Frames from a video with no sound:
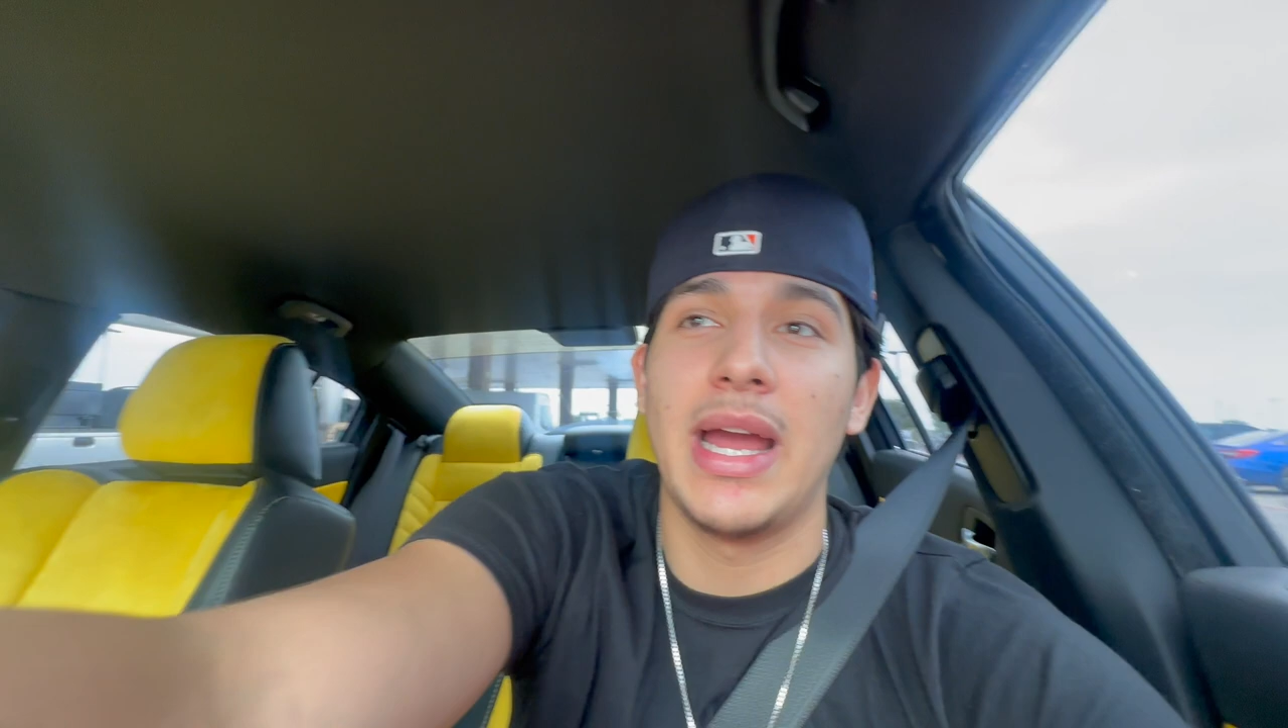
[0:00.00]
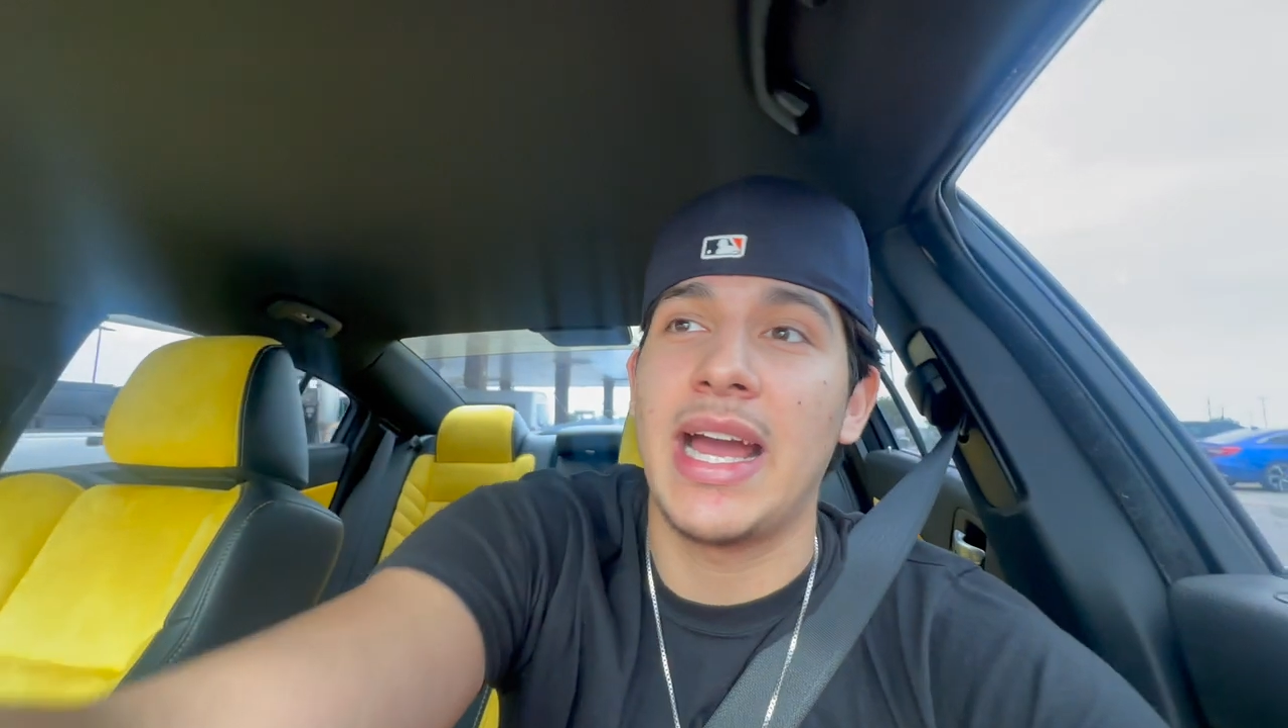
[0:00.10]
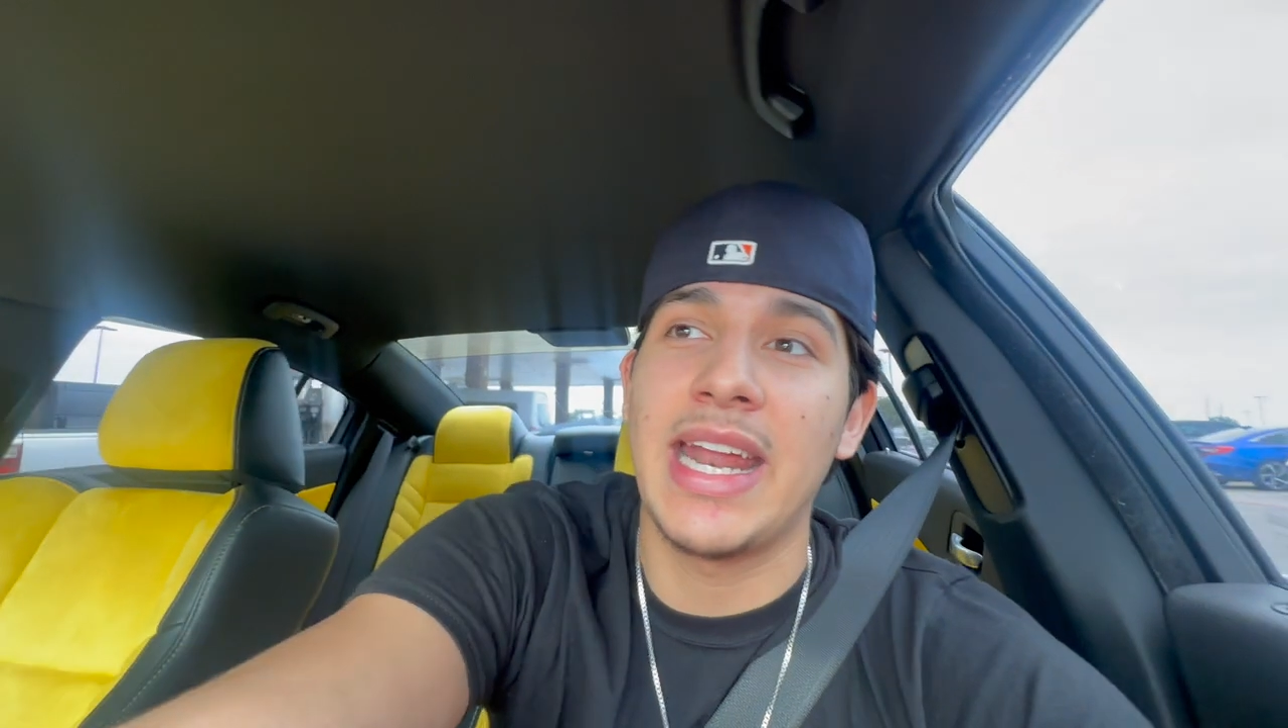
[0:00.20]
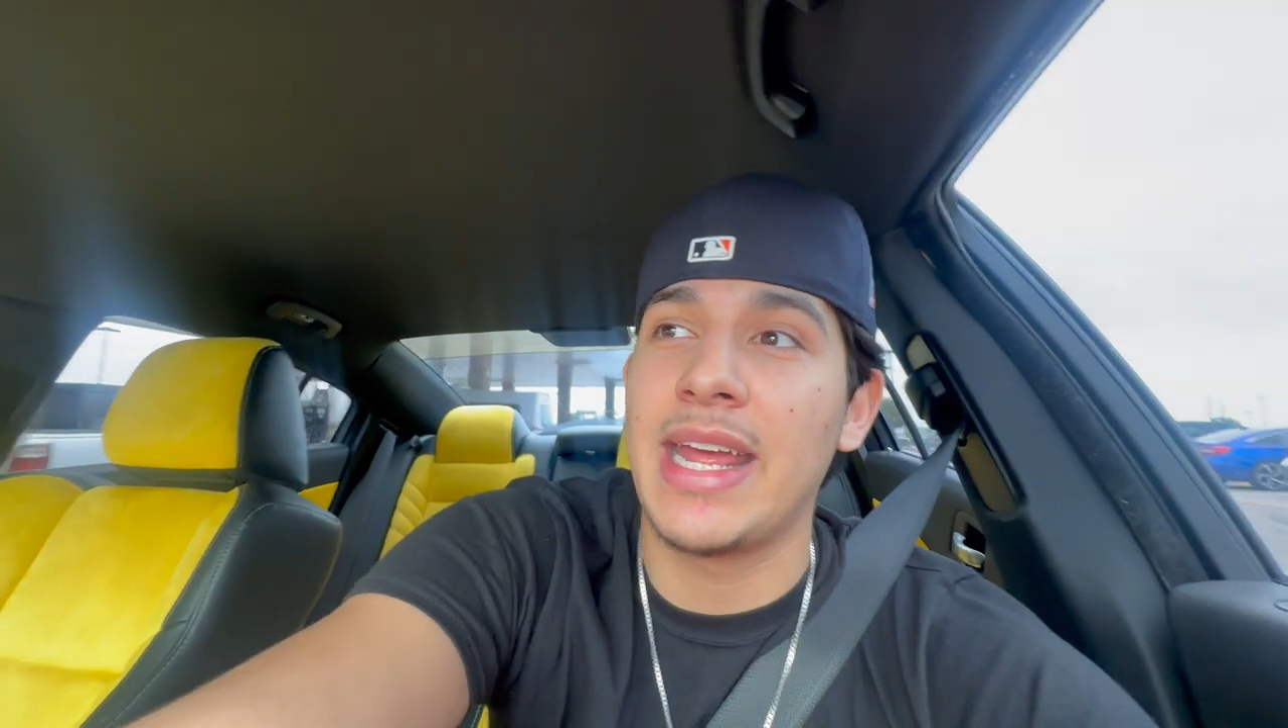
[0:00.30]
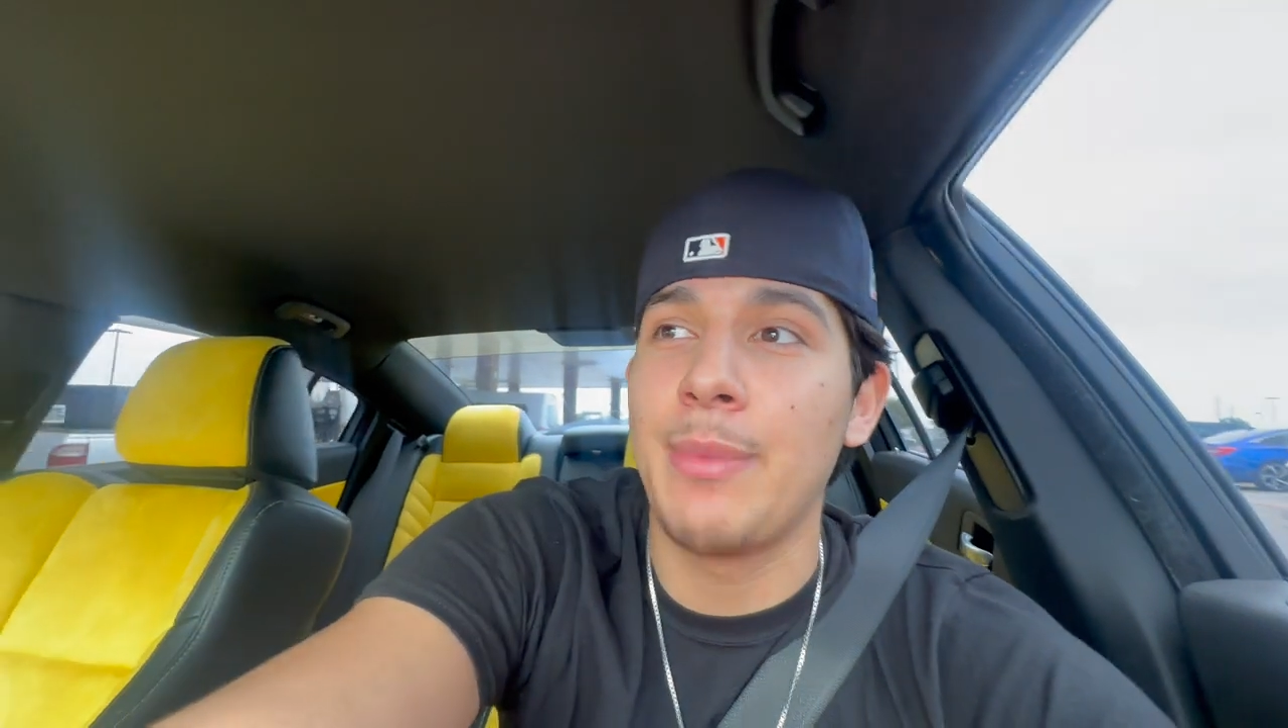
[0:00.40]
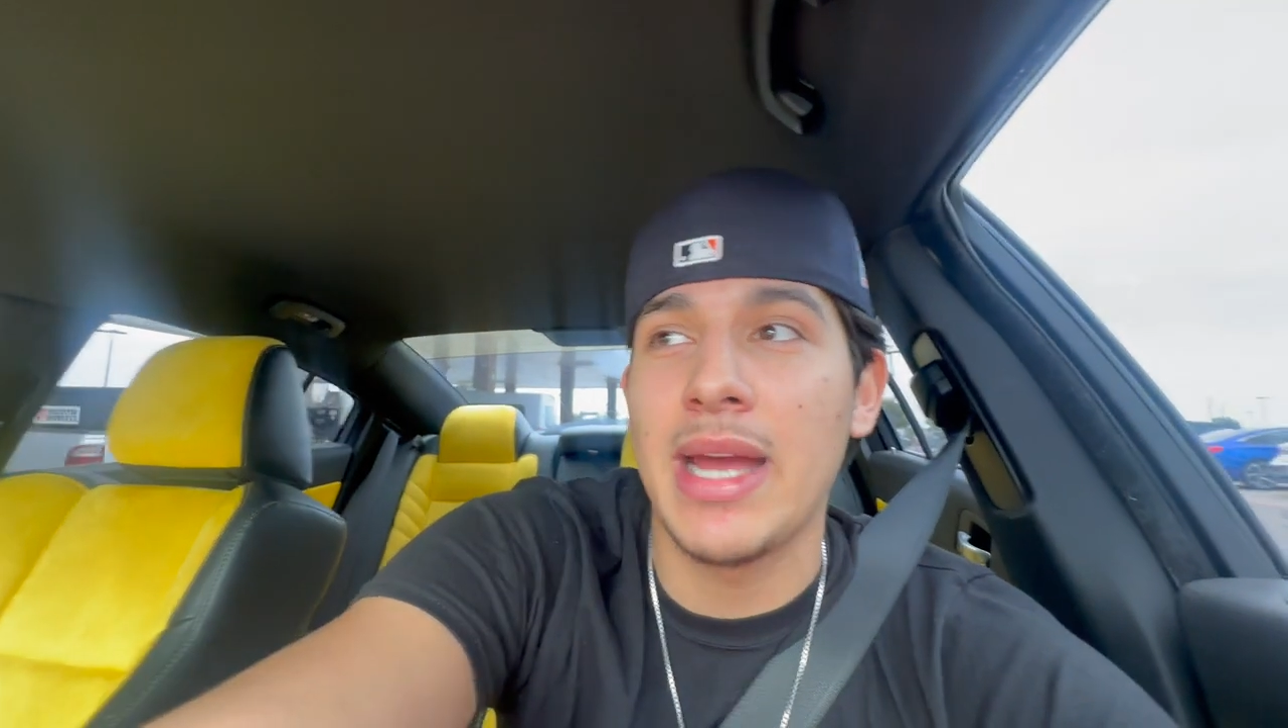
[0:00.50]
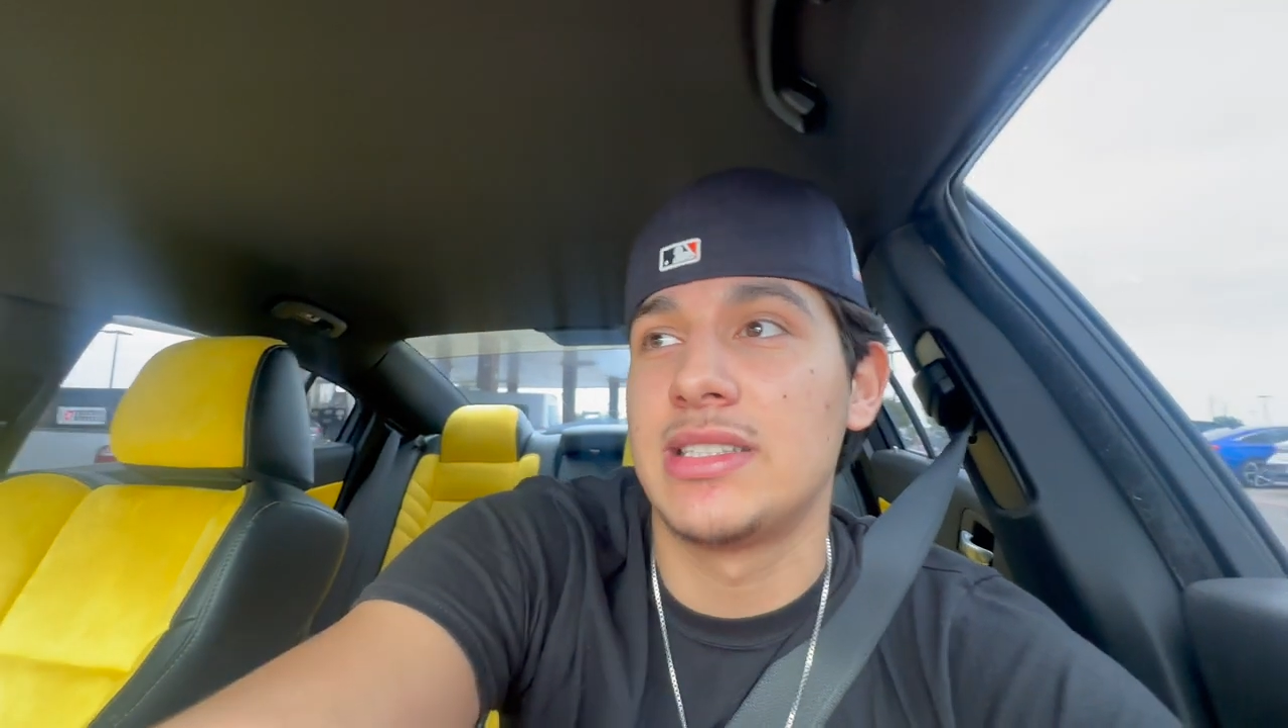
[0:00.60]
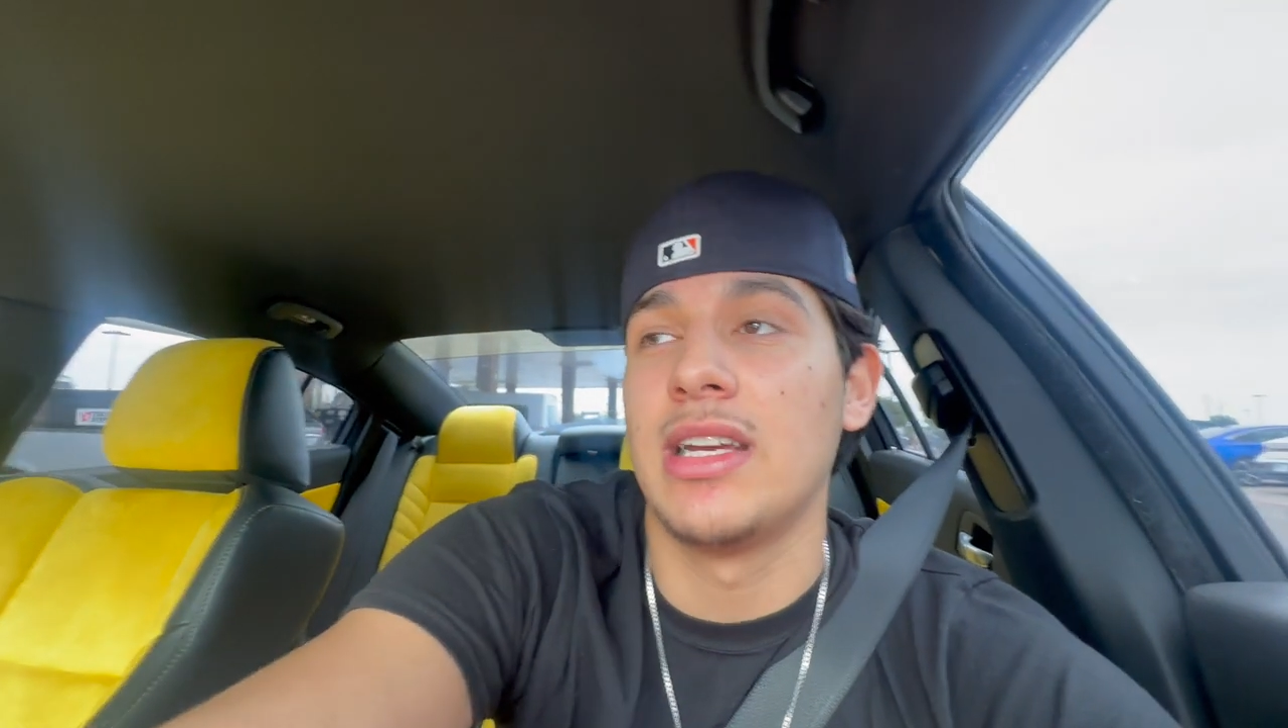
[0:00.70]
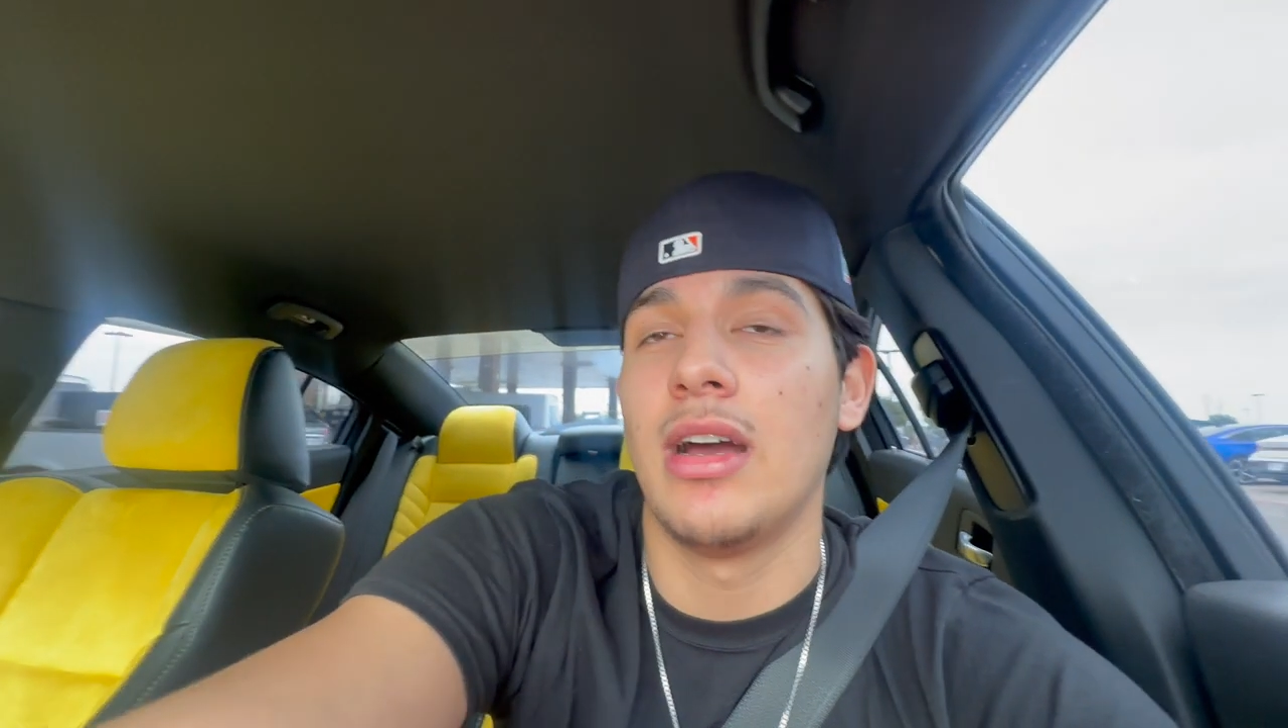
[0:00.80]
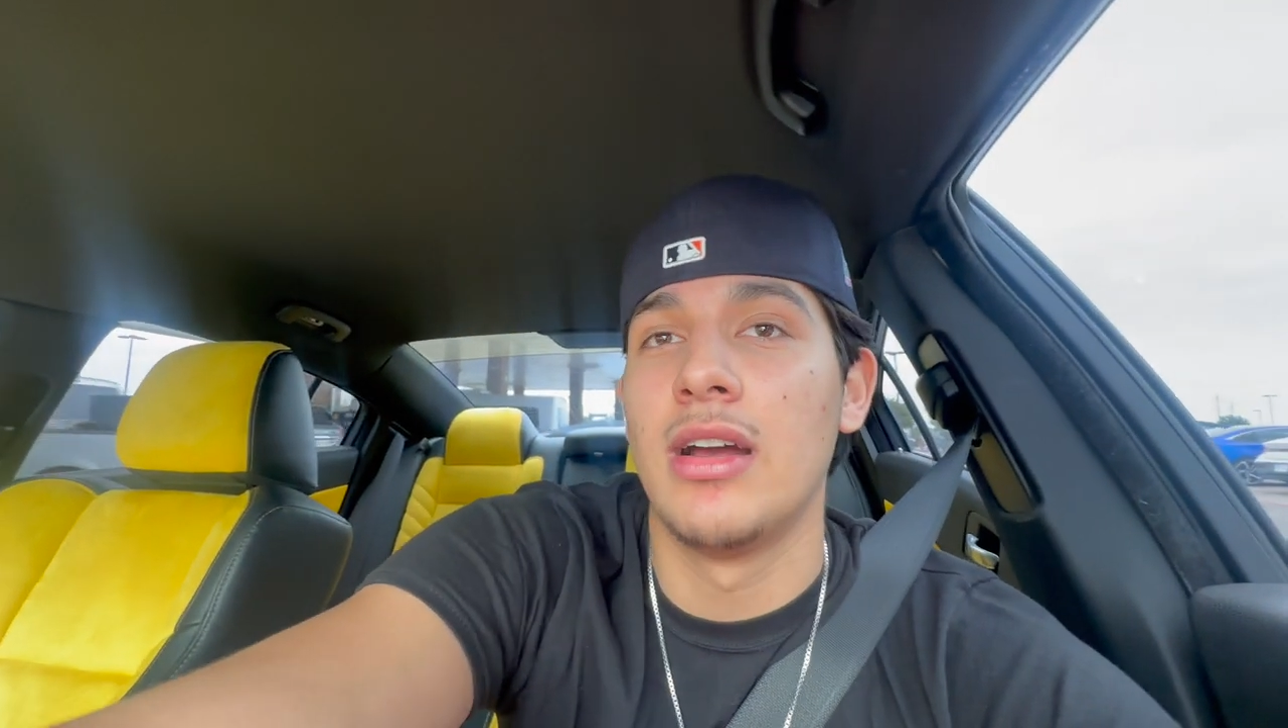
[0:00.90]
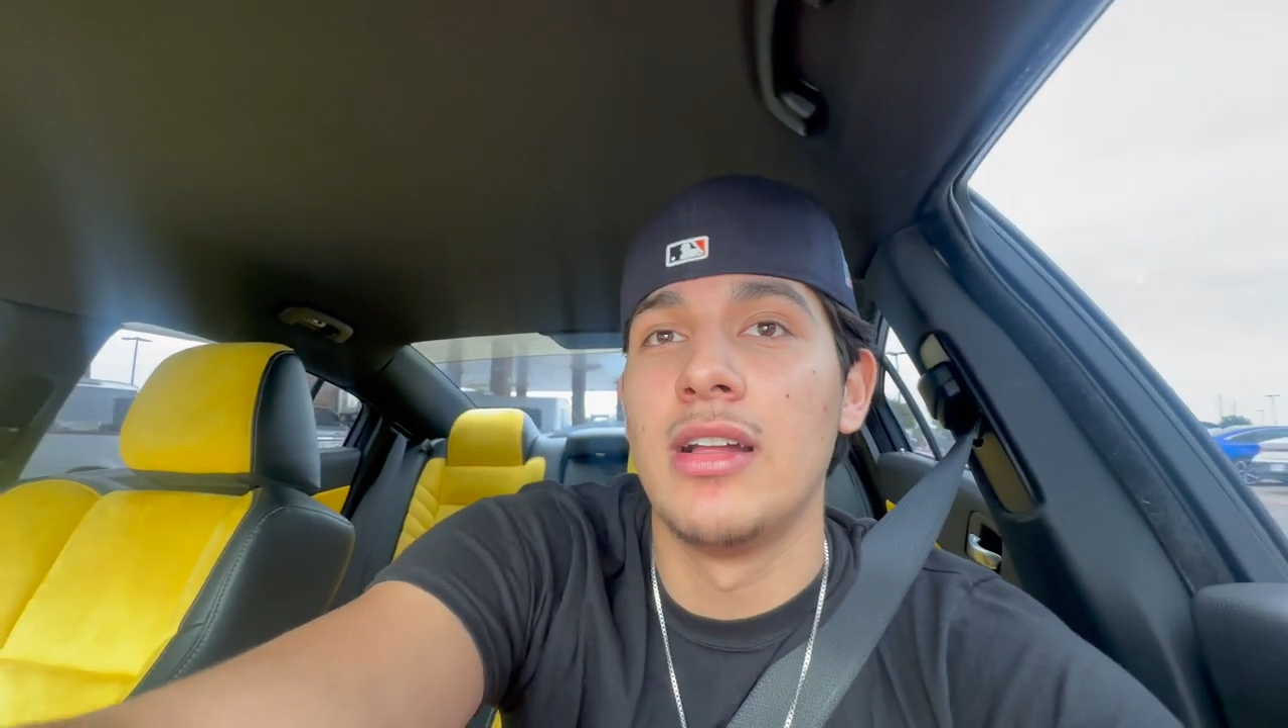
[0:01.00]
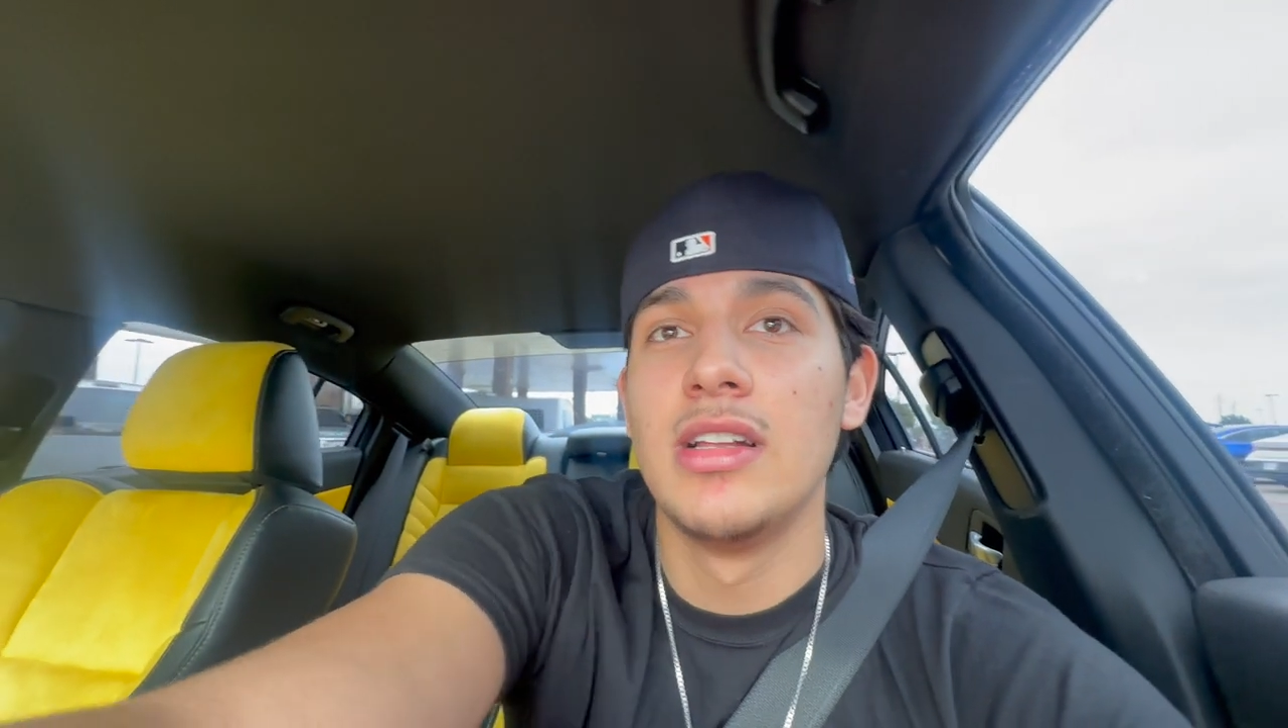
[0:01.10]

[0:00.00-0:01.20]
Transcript: I gotta get back to y'all.